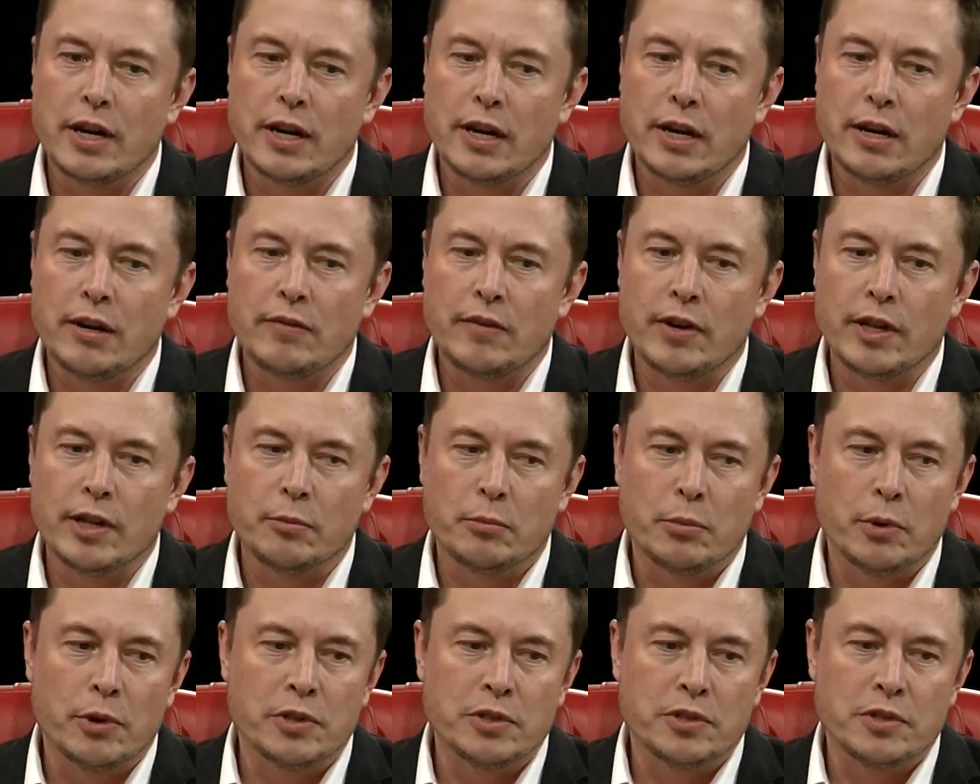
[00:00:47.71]
I
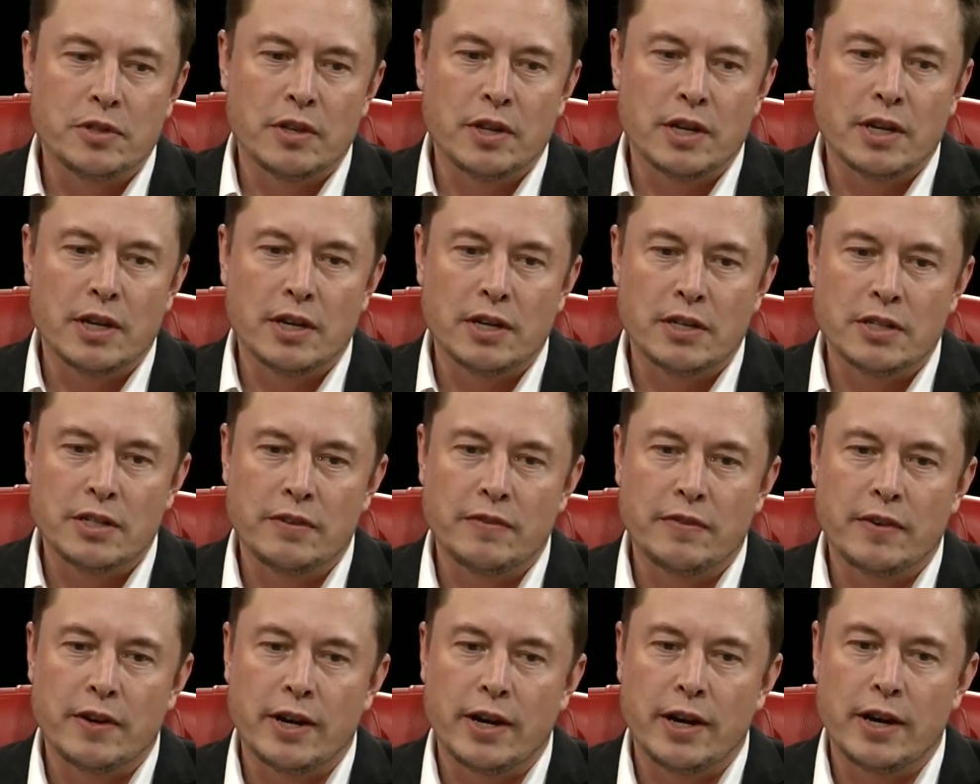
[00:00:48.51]
think both
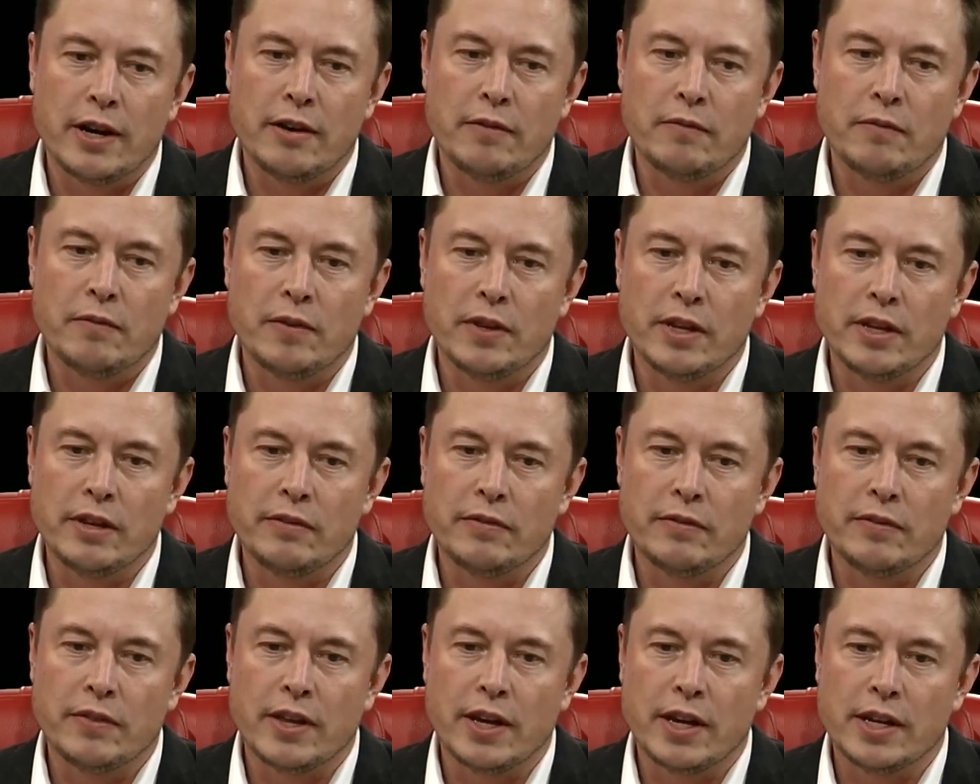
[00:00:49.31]
Jeff and I
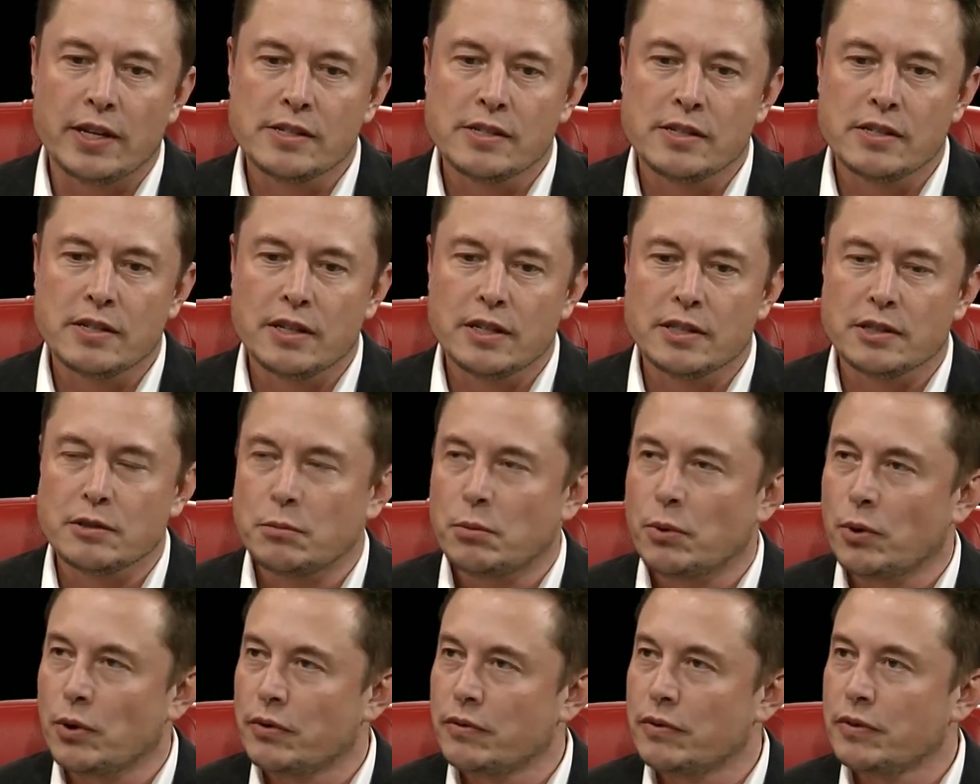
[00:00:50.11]
believe that it's
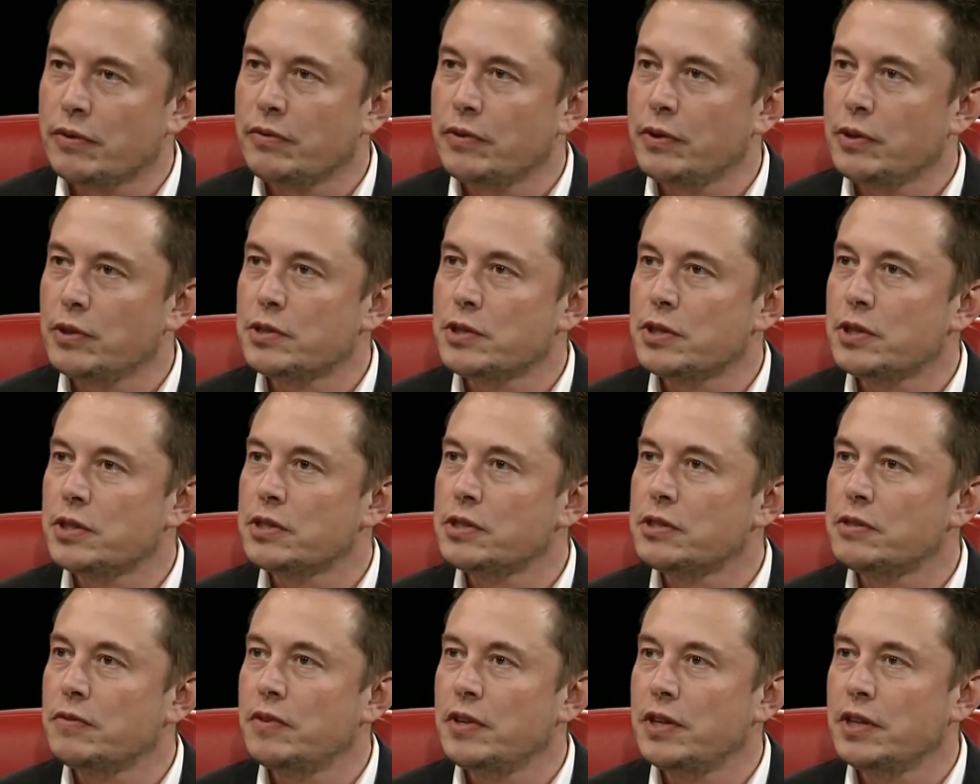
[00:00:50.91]
important for the future
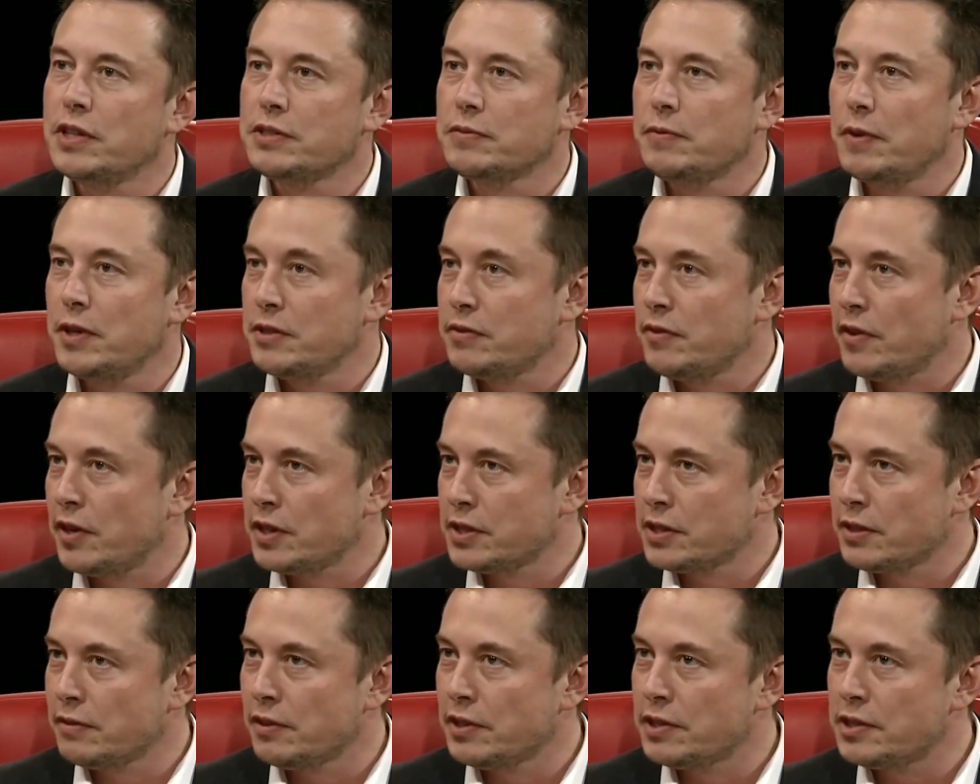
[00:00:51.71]
to be a
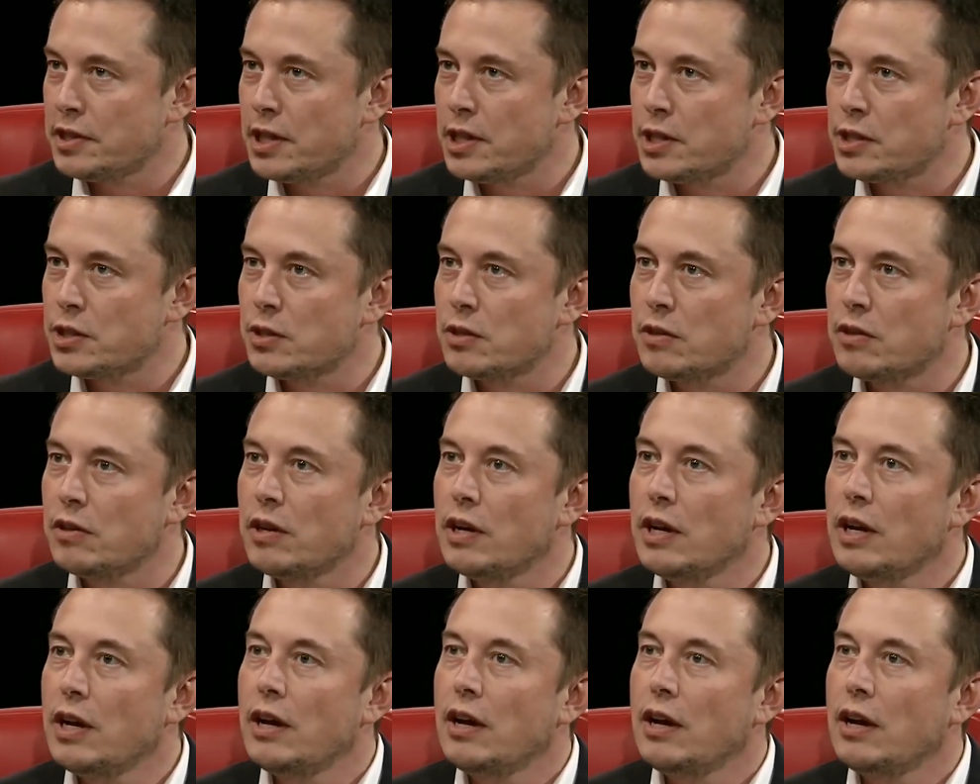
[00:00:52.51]
spacefaring civilization